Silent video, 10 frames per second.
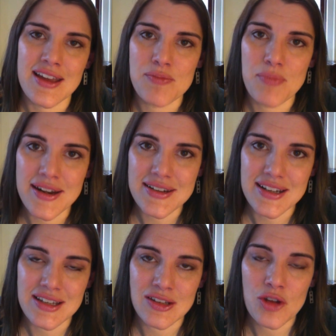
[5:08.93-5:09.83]
and
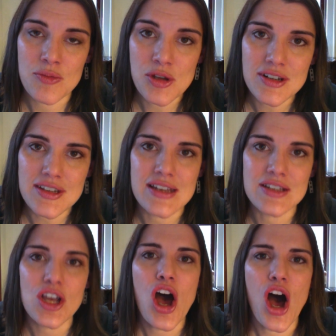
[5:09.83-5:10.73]
Benedictine communities